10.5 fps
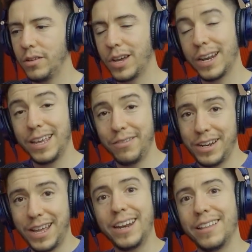You can
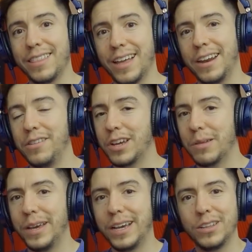even edit that, and you
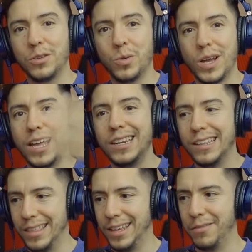can make it do
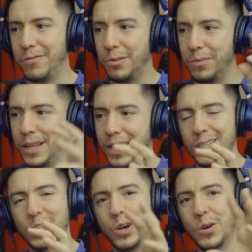anything from
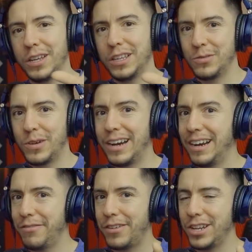that. So it's
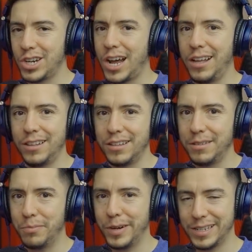very fragile,
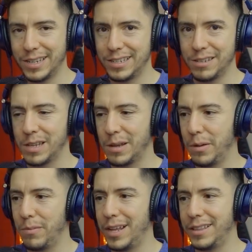the preset
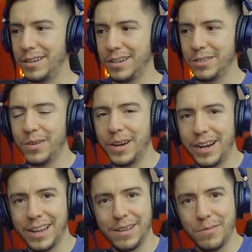system in Blender. It's
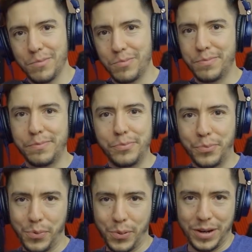very
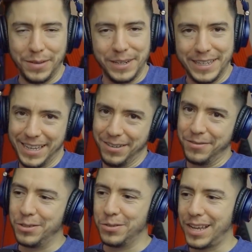
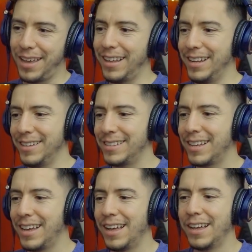primitive, to say the
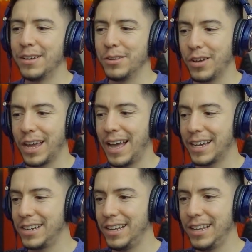least. You can
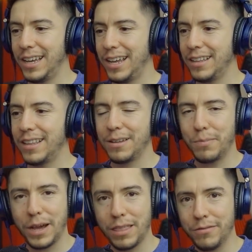actually edit
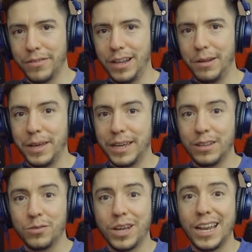that Python file and make
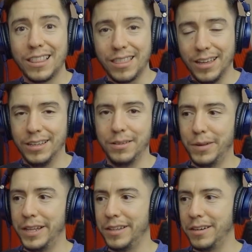it do anything
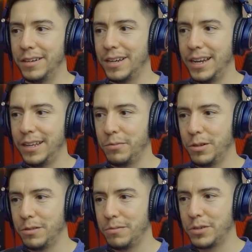in Blender, and it
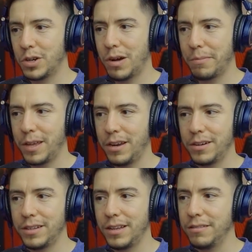will show up
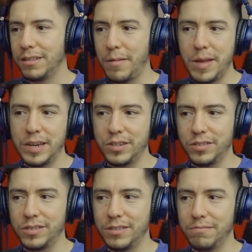here in the
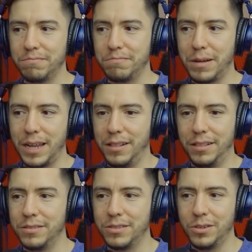dimensions
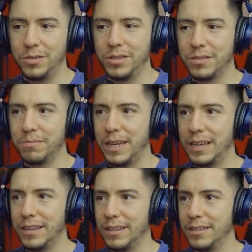panel. So it doesn't
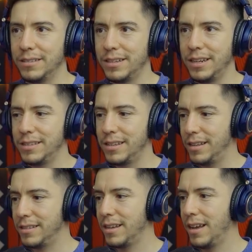make any
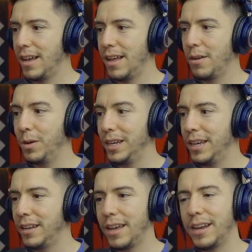sense. We
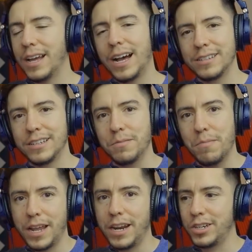need an asset
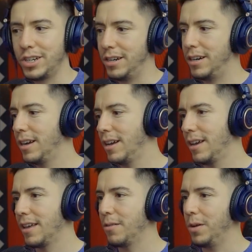manager.
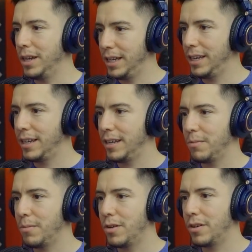We need
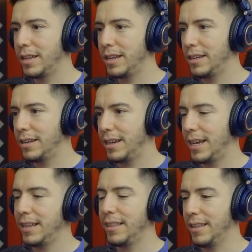it more than
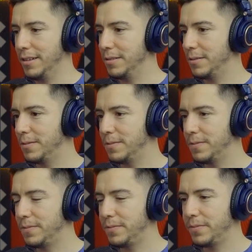anything.
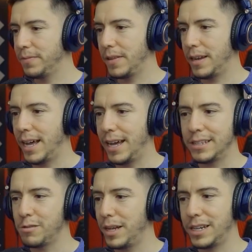An
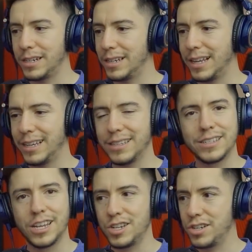asset manager is like
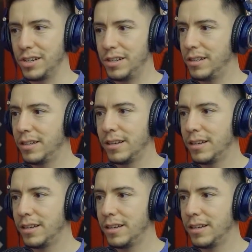essential.